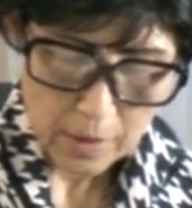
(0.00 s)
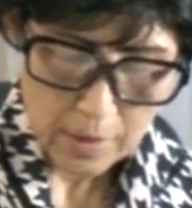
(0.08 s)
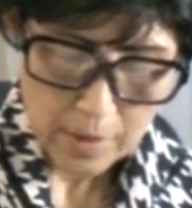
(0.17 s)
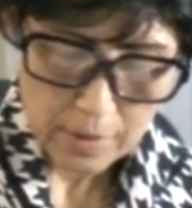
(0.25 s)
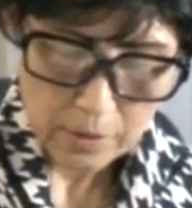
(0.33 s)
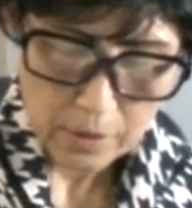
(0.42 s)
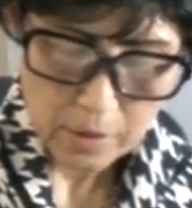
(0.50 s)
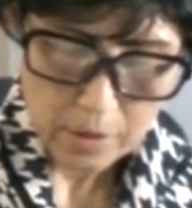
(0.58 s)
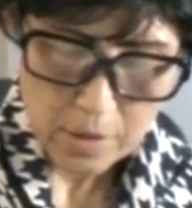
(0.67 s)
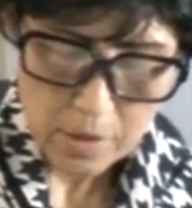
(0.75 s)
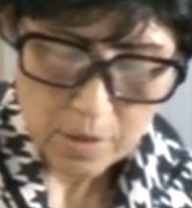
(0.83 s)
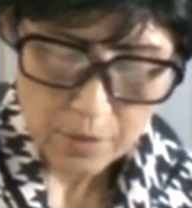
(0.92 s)
Let her
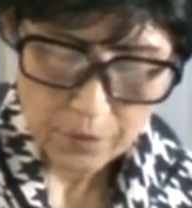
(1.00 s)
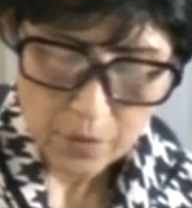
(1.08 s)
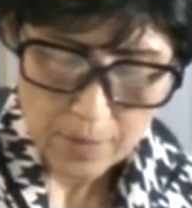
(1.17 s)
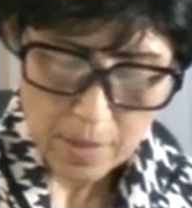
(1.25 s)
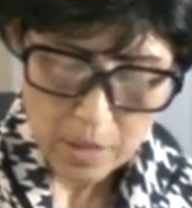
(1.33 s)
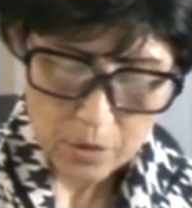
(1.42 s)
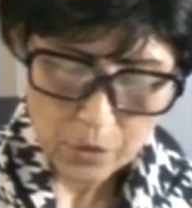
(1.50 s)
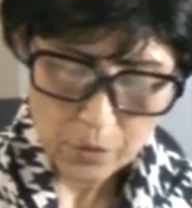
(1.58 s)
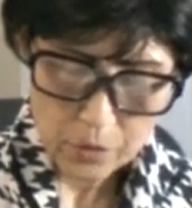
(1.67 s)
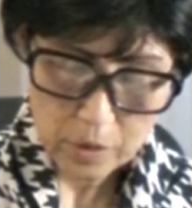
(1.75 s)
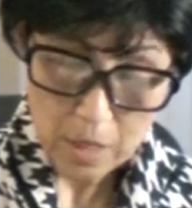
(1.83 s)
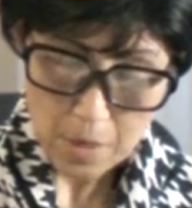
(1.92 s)
hear from
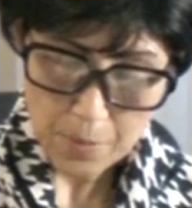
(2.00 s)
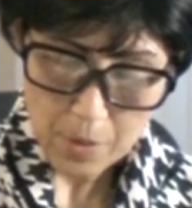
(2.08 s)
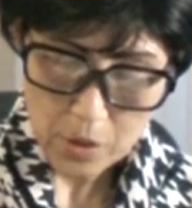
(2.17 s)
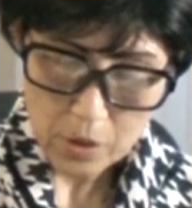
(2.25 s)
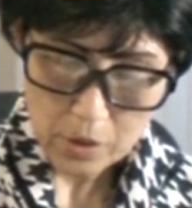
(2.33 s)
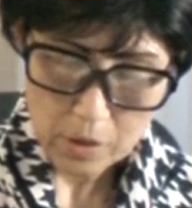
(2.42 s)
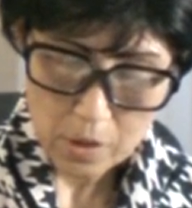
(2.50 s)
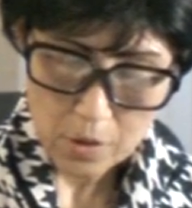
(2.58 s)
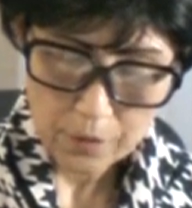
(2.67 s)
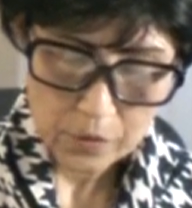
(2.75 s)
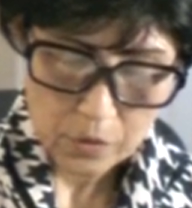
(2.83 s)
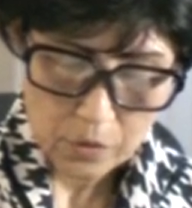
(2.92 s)
Argos, marry her
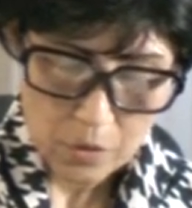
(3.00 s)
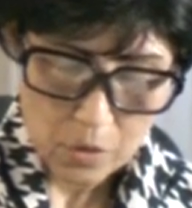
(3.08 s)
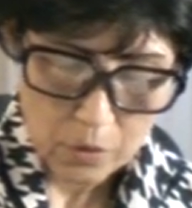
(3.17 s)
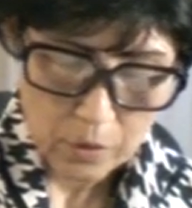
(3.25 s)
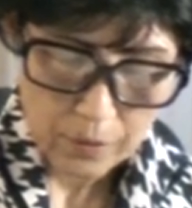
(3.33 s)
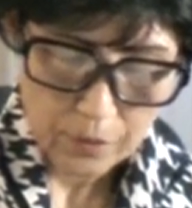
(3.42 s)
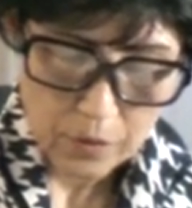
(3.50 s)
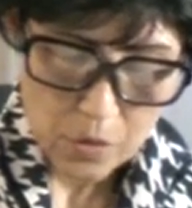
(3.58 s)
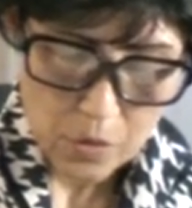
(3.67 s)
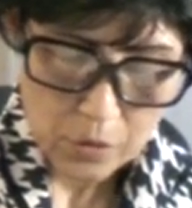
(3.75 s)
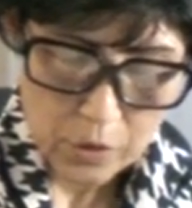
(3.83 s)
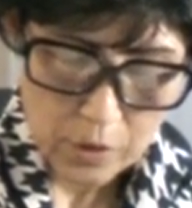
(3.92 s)
off to you, if
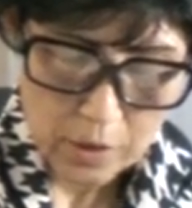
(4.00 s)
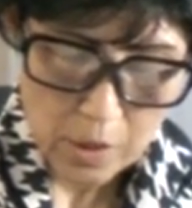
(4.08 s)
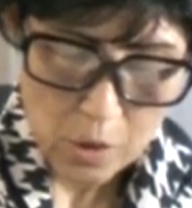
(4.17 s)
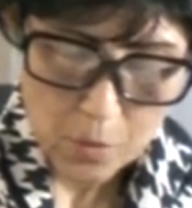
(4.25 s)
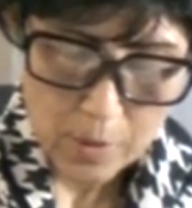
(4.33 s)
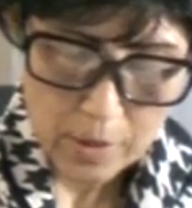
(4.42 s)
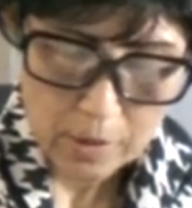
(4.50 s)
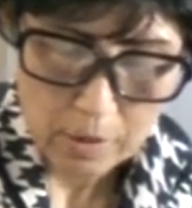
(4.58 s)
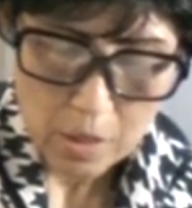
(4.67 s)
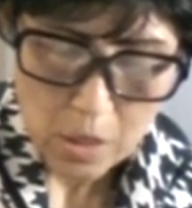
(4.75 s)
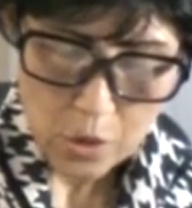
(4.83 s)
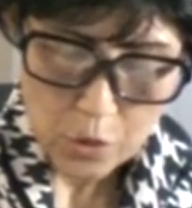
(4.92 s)
you'll just help us
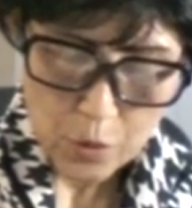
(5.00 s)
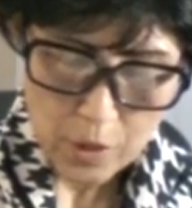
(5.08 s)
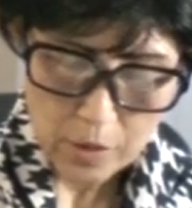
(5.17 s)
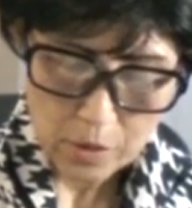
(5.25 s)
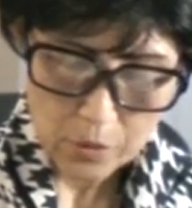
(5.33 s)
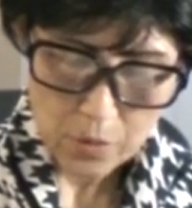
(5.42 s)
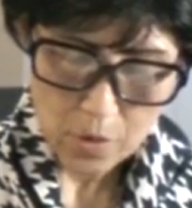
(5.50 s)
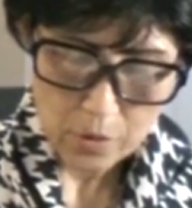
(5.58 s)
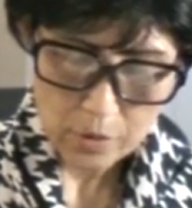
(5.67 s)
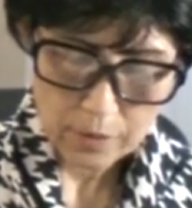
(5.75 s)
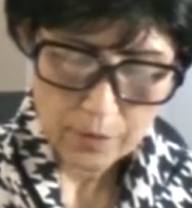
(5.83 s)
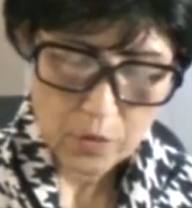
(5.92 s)
raise the
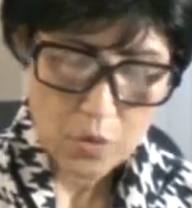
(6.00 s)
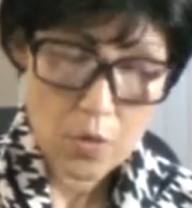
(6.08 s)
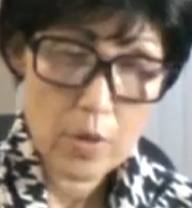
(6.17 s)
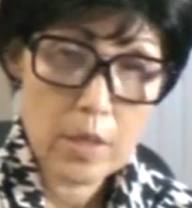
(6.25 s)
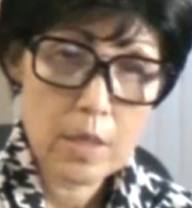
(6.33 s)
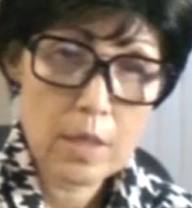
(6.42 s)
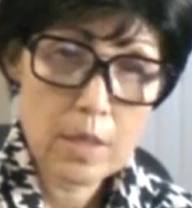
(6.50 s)
walls of Troy.